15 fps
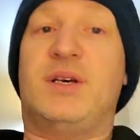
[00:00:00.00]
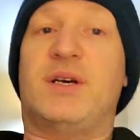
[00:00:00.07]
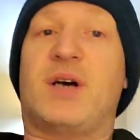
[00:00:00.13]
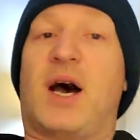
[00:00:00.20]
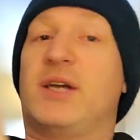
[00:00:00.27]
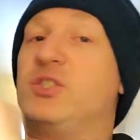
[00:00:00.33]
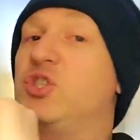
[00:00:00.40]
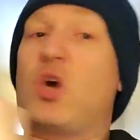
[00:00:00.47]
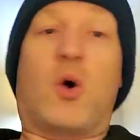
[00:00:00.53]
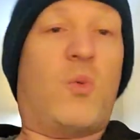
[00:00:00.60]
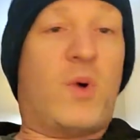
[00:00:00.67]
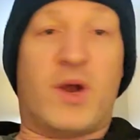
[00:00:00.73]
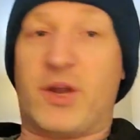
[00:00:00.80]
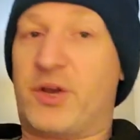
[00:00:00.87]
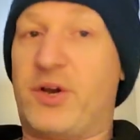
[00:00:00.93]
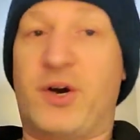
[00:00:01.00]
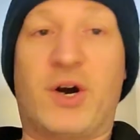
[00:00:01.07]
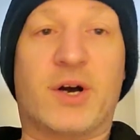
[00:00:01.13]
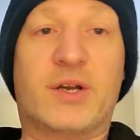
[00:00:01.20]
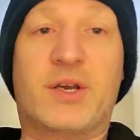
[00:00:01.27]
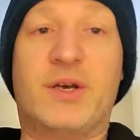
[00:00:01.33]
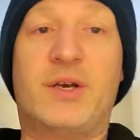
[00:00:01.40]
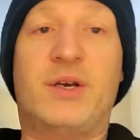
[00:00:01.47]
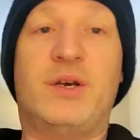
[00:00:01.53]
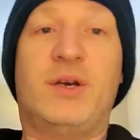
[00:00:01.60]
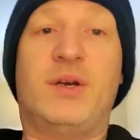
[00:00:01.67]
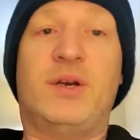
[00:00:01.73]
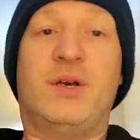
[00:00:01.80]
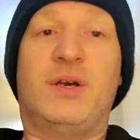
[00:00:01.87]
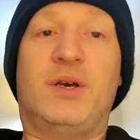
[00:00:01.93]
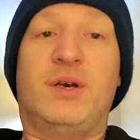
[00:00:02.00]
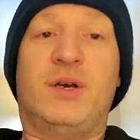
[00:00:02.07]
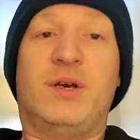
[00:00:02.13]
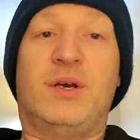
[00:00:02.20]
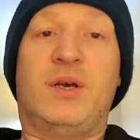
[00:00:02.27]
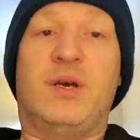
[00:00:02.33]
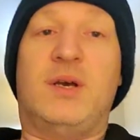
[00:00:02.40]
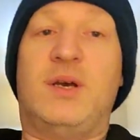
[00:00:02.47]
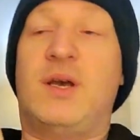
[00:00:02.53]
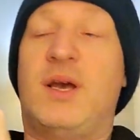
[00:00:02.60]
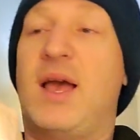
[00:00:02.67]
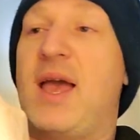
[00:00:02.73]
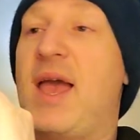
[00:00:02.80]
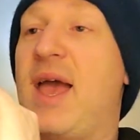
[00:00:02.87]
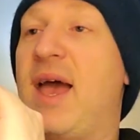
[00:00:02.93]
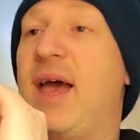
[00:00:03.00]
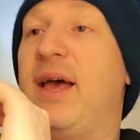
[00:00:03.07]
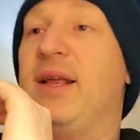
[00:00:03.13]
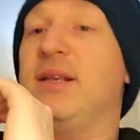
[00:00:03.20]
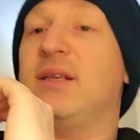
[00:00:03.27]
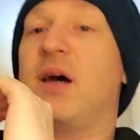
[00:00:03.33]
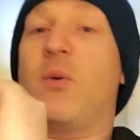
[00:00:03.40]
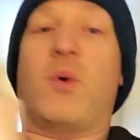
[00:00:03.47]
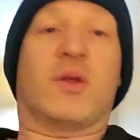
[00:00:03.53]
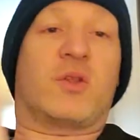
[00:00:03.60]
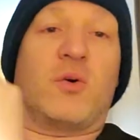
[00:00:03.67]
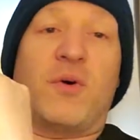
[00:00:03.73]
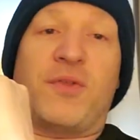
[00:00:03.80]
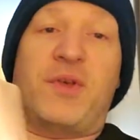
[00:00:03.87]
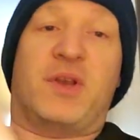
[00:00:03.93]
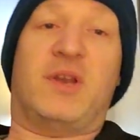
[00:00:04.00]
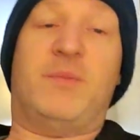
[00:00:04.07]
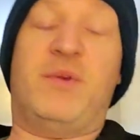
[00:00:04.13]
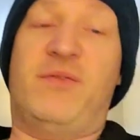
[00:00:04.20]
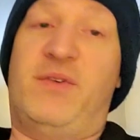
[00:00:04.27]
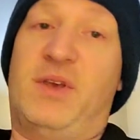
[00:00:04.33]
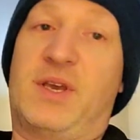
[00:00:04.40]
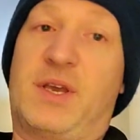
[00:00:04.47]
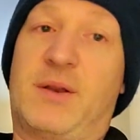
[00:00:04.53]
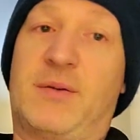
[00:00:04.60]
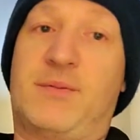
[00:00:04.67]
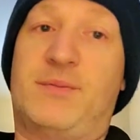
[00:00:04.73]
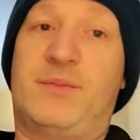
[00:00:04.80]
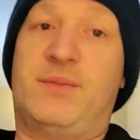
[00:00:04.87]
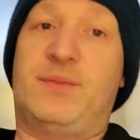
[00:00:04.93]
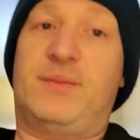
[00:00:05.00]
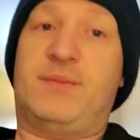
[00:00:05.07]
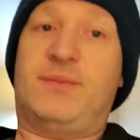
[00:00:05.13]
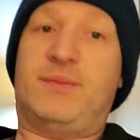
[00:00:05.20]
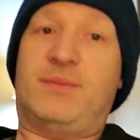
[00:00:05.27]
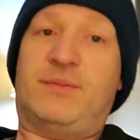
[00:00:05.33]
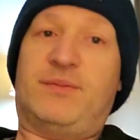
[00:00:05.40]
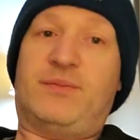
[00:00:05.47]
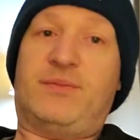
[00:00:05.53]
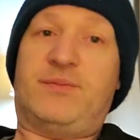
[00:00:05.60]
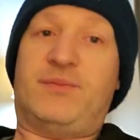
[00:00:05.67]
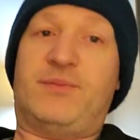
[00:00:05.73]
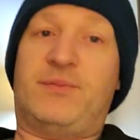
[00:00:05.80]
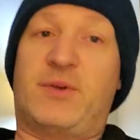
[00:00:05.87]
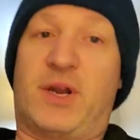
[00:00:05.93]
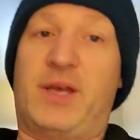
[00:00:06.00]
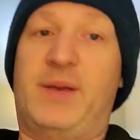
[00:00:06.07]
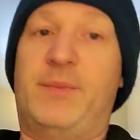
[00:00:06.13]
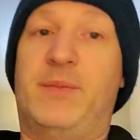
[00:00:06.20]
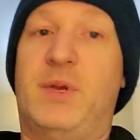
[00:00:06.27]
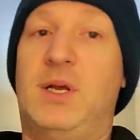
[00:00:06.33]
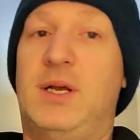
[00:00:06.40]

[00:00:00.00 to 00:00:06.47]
I don't want to cook, and I want the whole thing to be vegan, right?